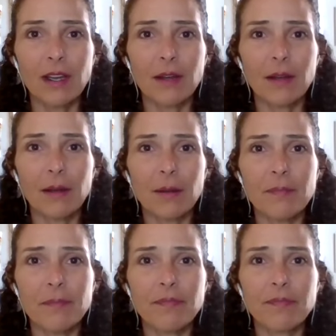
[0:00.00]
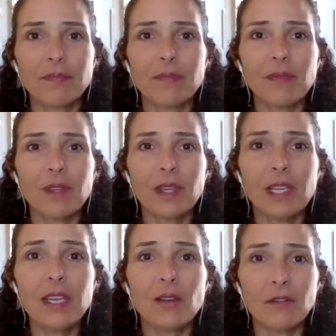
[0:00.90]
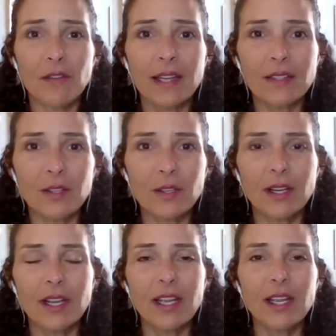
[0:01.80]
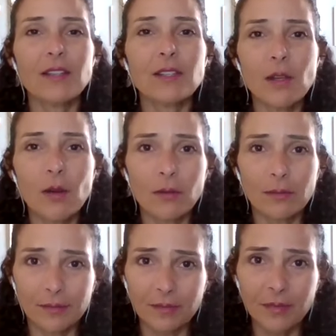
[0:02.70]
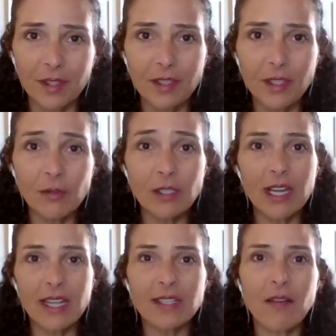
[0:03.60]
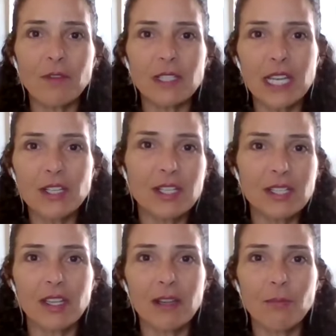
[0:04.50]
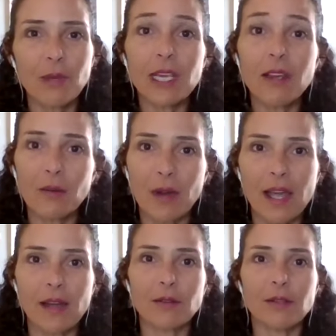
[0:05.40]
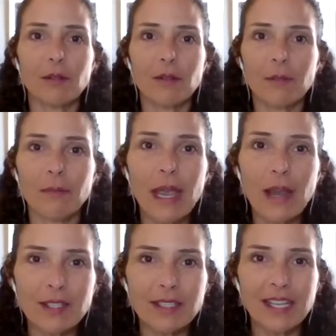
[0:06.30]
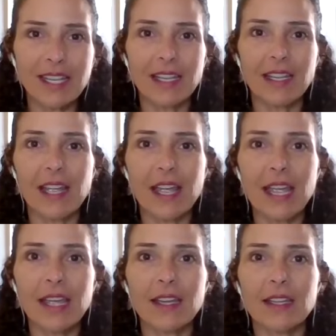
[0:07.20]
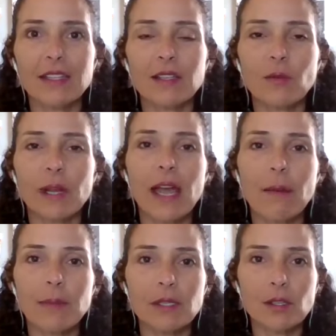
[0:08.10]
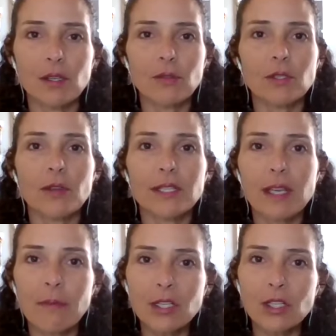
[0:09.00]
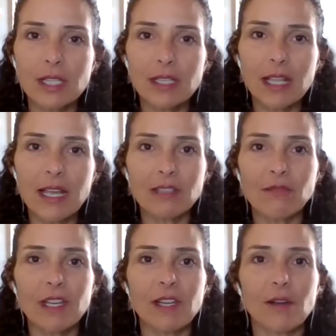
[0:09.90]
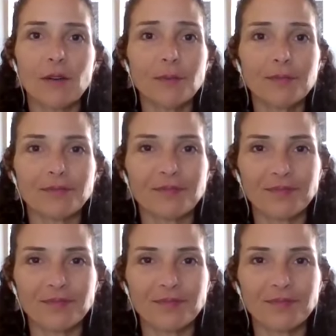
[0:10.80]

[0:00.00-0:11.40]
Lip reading: heal faster. So today's conversation is going to be around parenting and what happened to you. So as I mentioned in the last video,